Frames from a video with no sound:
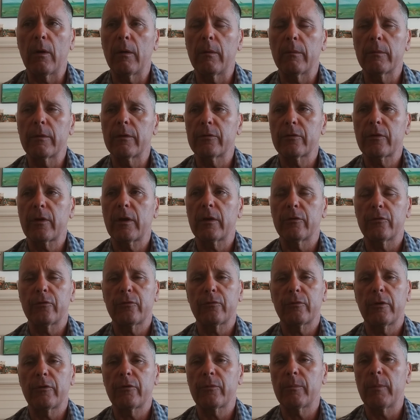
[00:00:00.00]
I just kind of
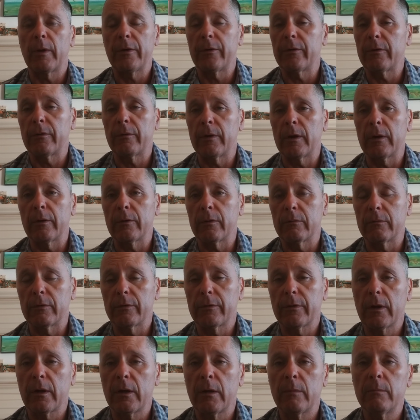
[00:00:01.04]
stretch my dinner out over
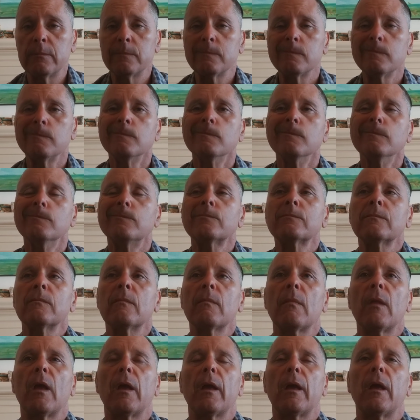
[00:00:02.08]
time,
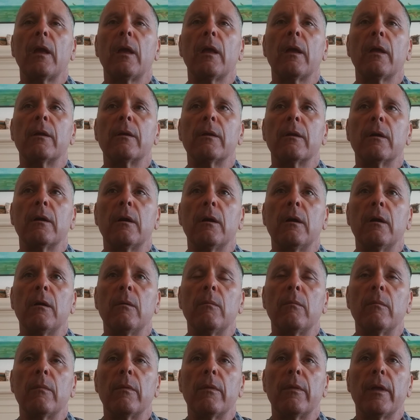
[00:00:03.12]
and
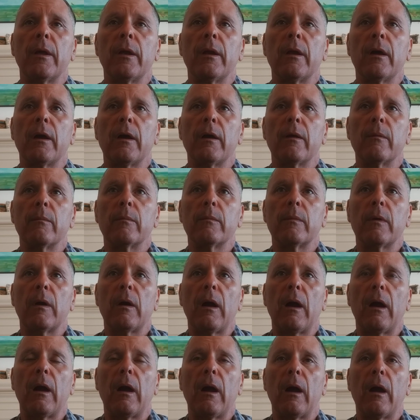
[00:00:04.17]
then I'm
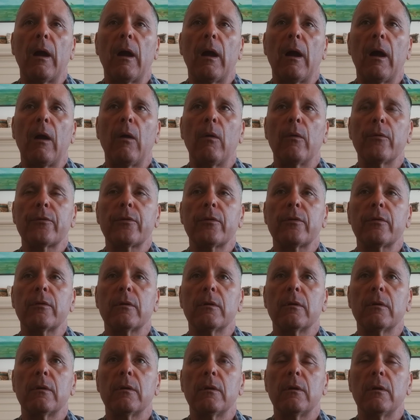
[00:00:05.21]
out
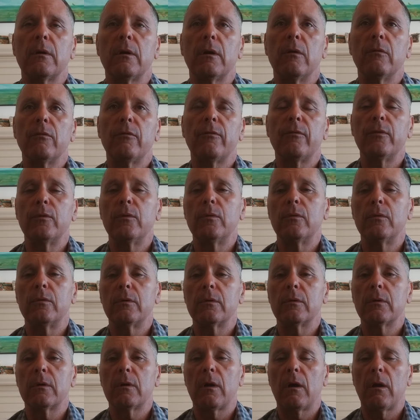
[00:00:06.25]
of
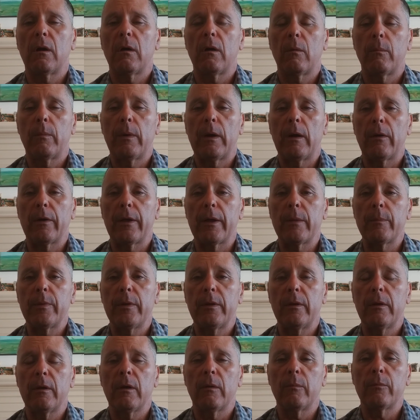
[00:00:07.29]
food about 8
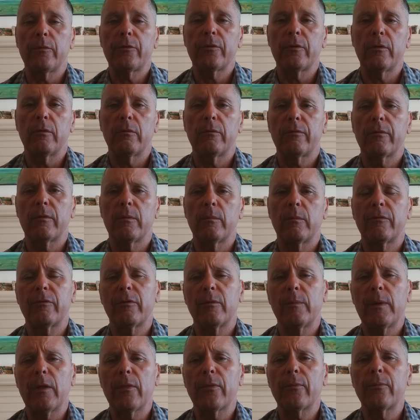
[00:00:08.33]
p.m. So
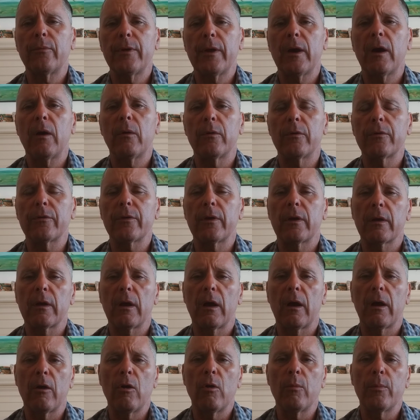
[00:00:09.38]
for about 3 hours,
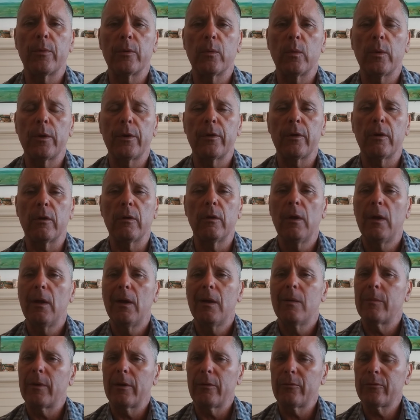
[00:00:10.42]
I open a window,
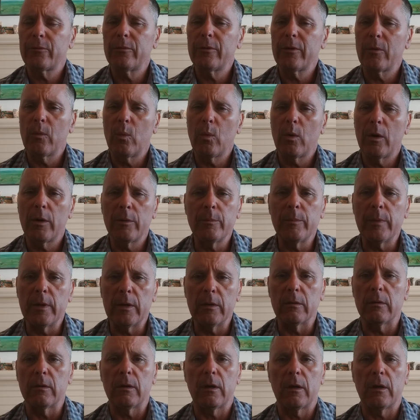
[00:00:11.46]
but it's really one meal.